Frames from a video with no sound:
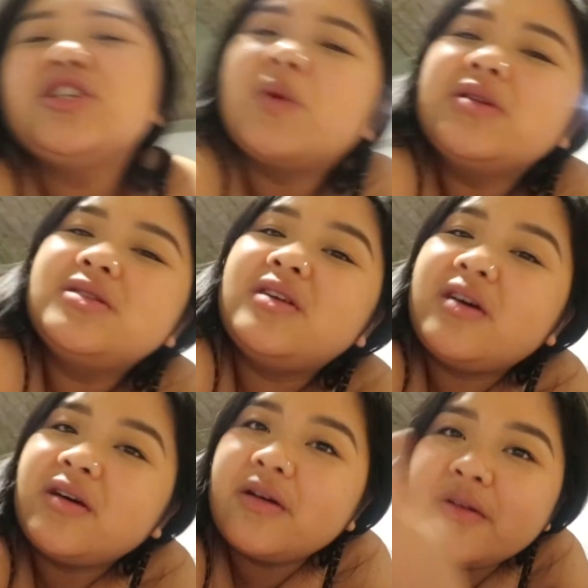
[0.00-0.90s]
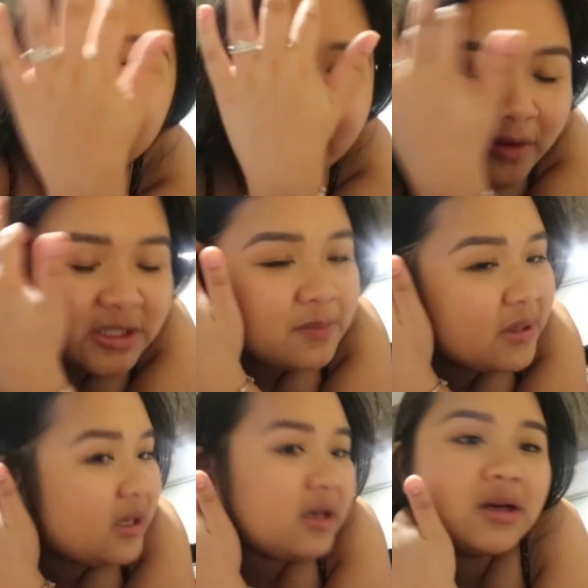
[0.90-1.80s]
just wanted the vlog to
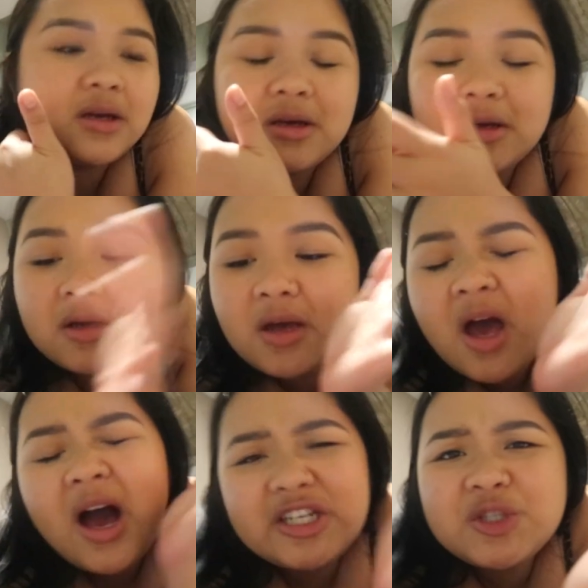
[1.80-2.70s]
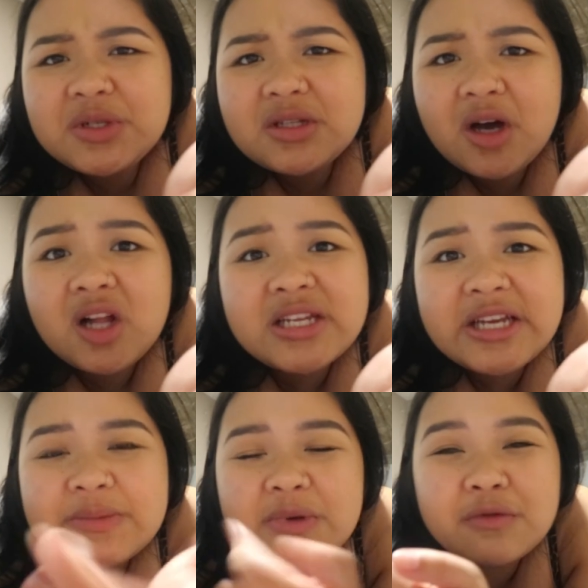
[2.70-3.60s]
be, I just wanted the
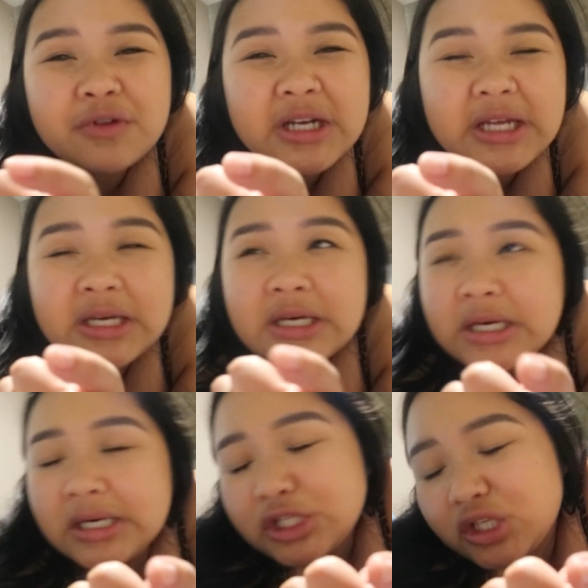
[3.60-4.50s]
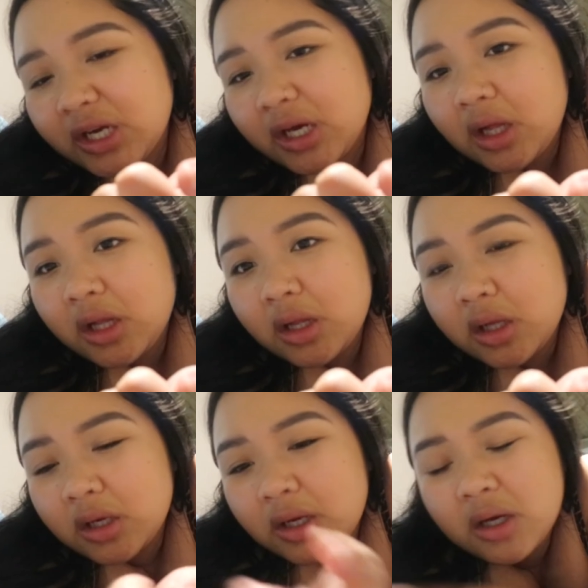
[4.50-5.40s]
holiday to be really
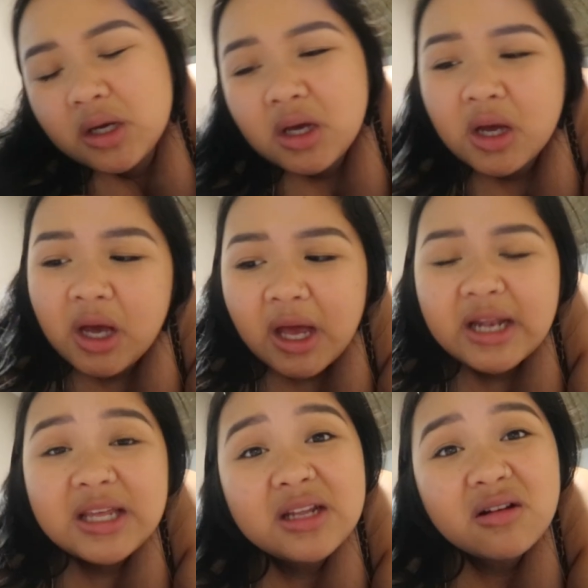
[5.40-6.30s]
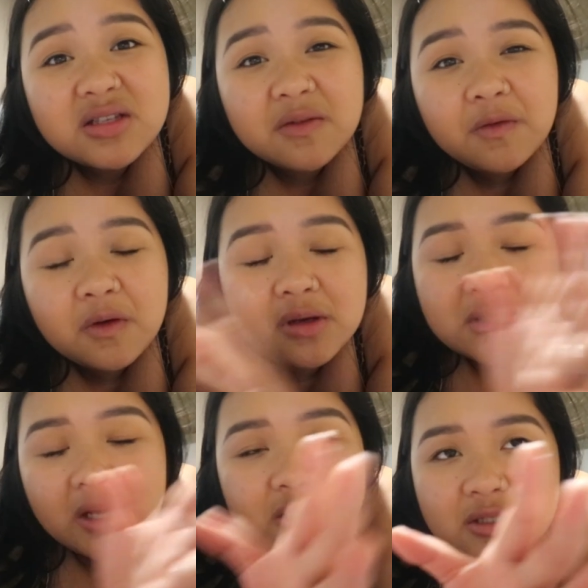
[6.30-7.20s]
chill and eat lots of food
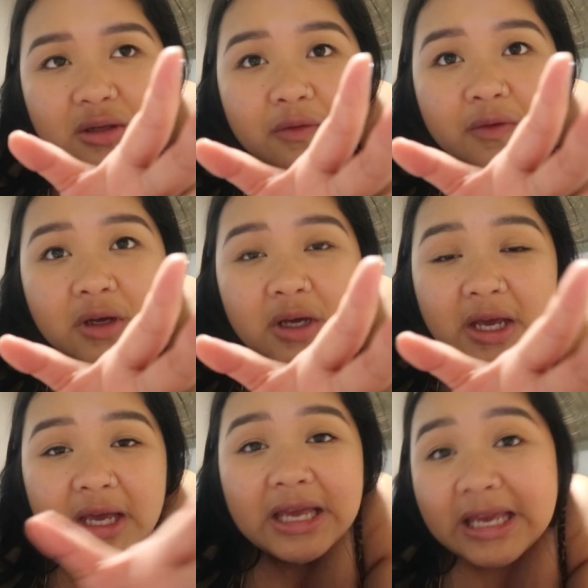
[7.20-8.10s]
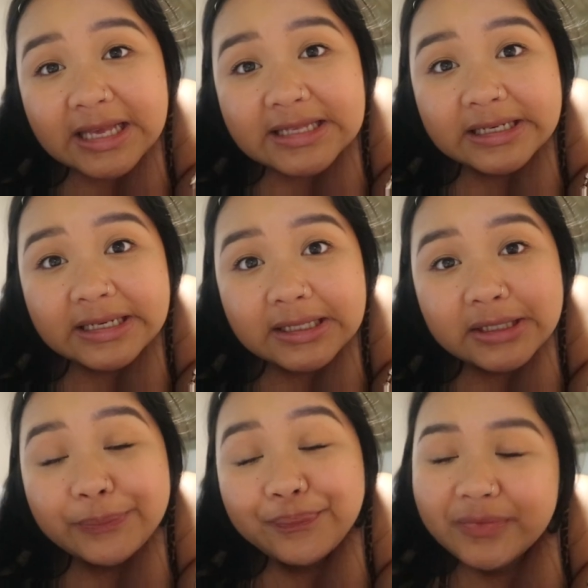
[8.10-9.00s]
because I just love eating.
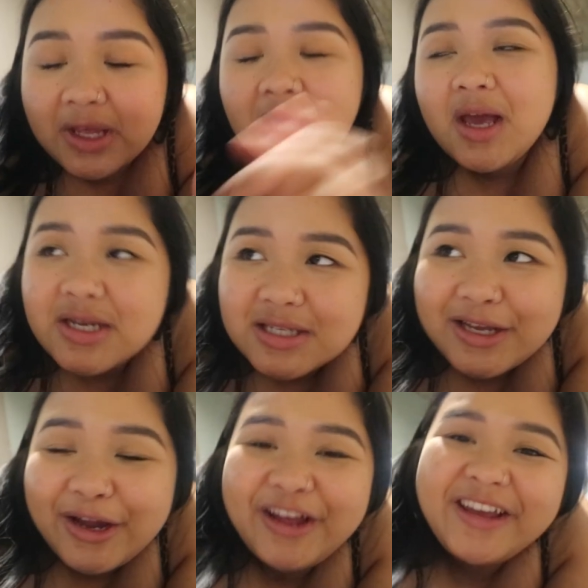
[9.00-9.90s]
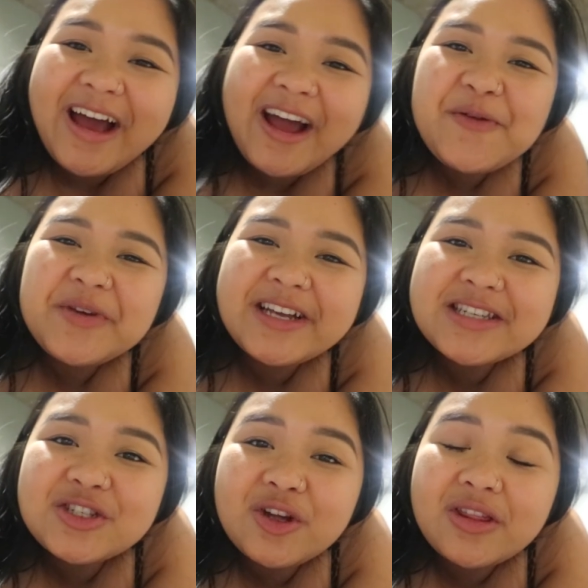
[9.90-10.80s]
So yeah, I hope you guys
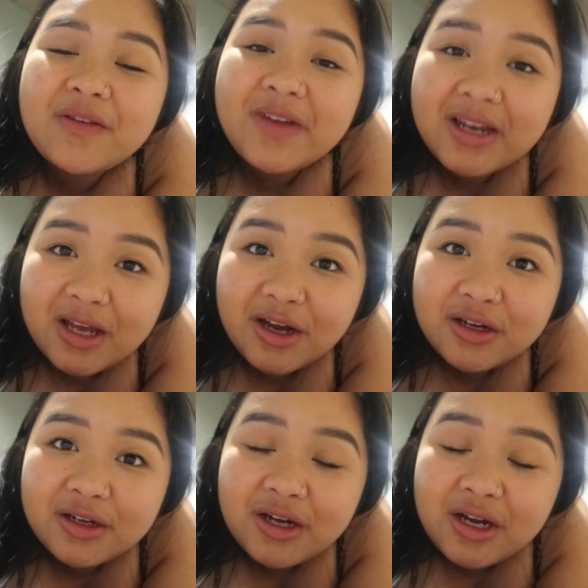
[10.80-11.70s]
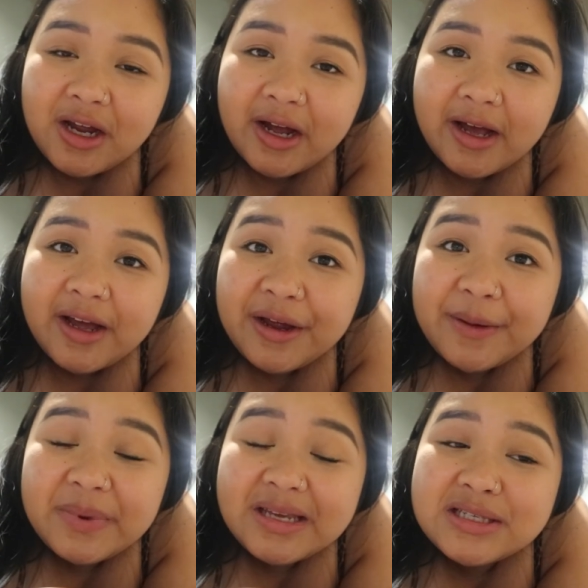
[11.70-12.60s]
enjoyed the video.
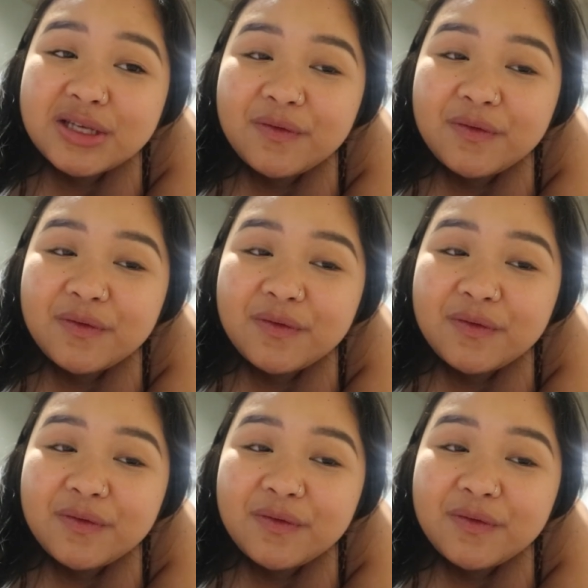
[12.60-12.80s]
Please